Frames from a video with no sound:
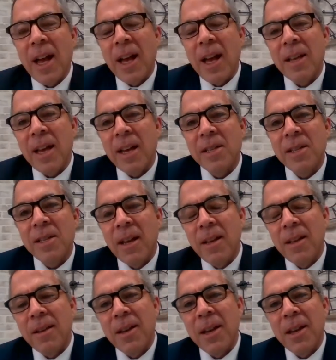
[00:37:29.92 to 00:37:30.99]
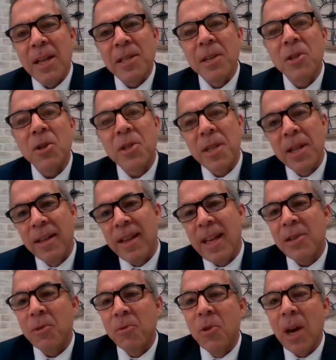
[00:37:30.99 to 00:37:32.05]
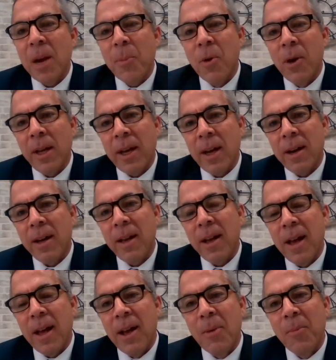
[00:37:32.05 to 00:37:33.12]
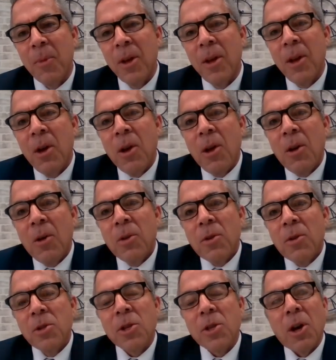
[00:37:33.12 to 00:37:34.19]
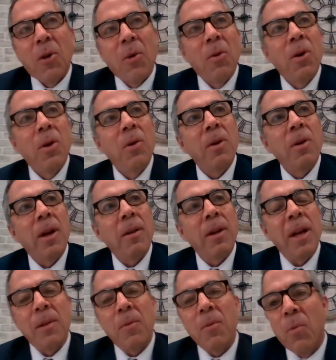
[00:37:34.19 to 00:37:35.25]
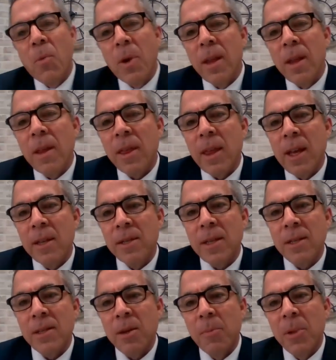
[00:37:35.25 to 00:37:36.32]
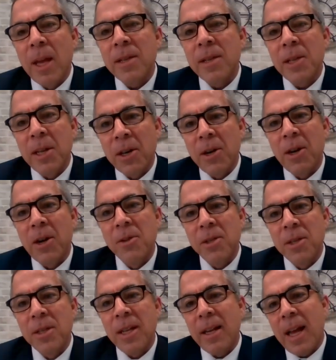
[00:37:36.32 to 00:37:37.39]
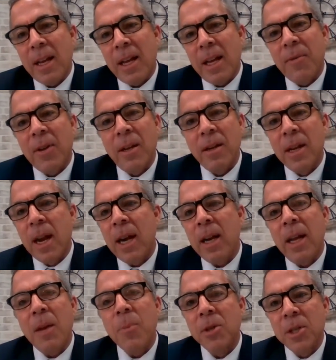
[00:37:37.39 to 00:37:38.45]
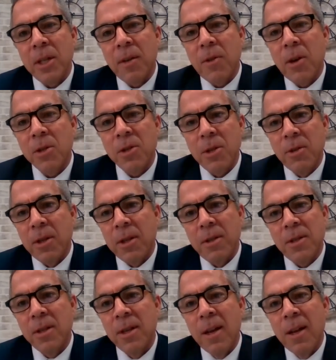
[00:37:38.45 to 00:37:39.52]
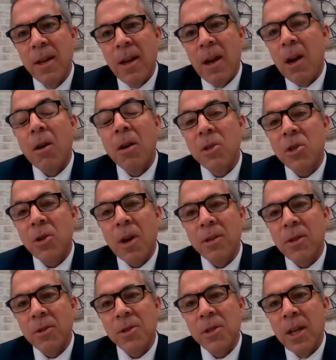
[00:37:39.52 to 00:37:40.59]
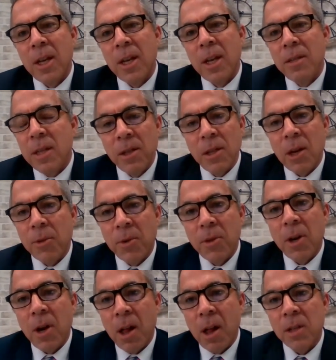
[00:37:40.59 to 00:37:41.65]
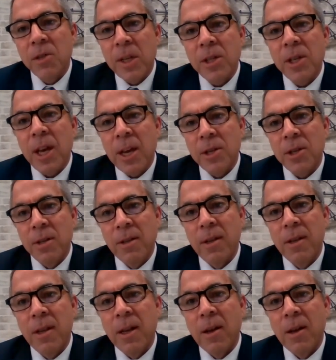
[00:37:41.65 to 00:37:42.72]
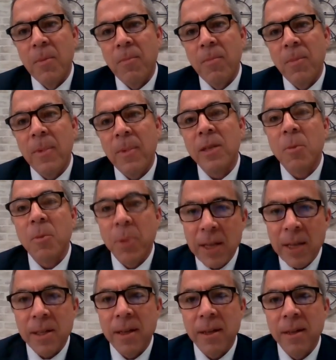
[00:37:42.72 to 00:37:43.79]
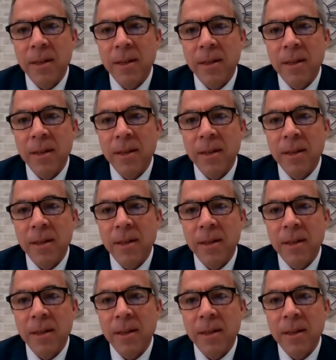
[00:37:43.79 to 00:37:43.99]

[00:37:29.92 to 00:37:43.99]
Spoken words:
it's interesting. That's a great point, Gary. One of the things that's a blessing and a curse is that at EVET, 98% of our students, our instructors, didn't go through the College of Education. That's a blessing.